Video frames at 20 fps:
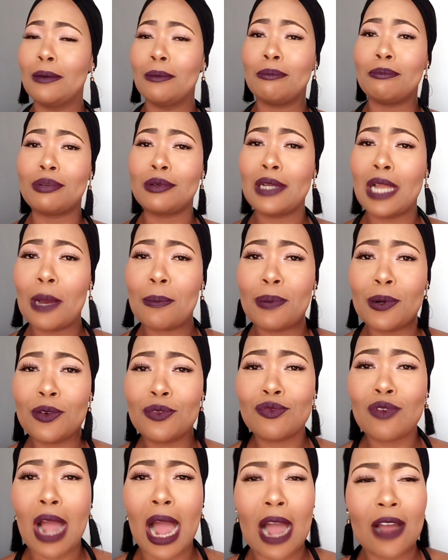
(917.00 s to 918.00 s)

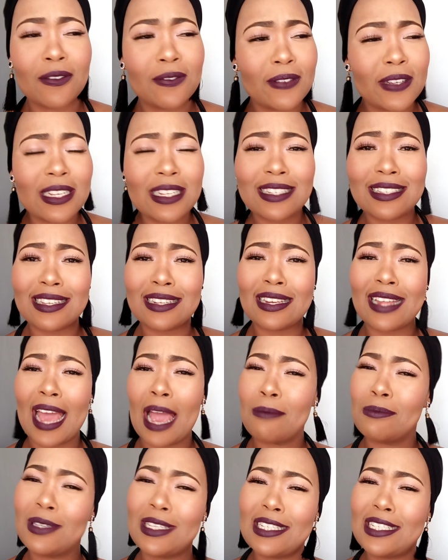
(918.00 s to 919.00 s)
bulletproof coffees and
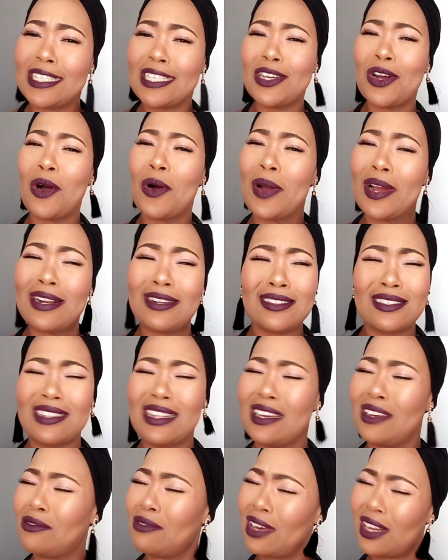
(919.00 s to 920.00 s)
M C D oils.
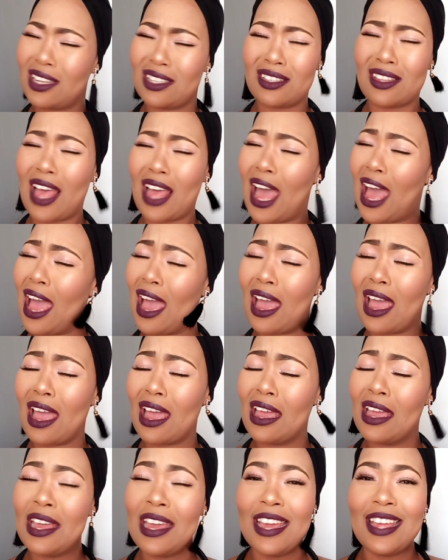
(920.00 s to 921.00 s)
Like, what is
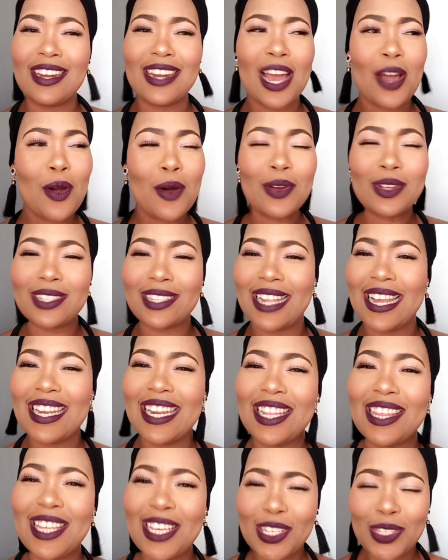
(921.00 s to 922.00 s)
that? Now I was
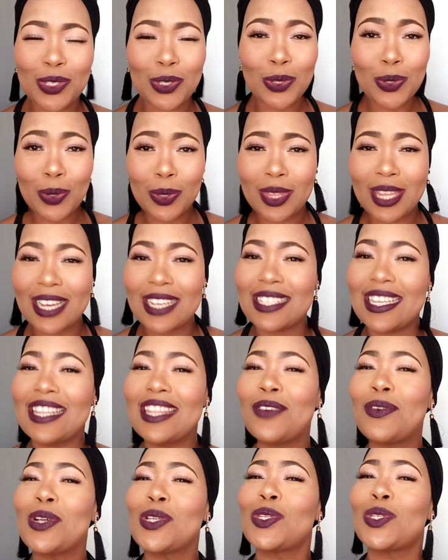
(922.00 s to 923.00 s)
learning these new things, and
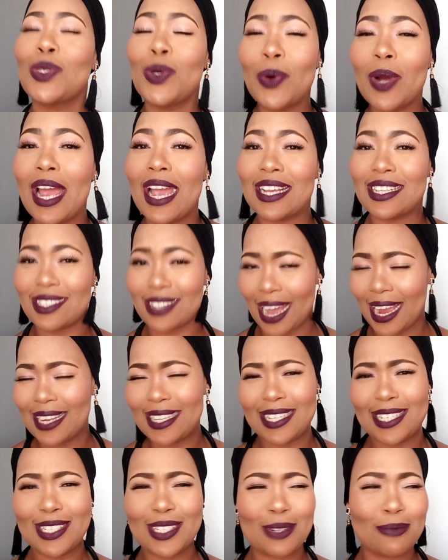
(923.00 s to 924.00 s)
they were so
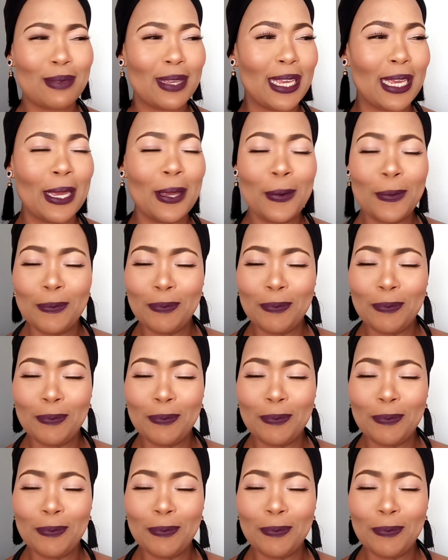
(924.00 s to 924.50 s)
exciting to me.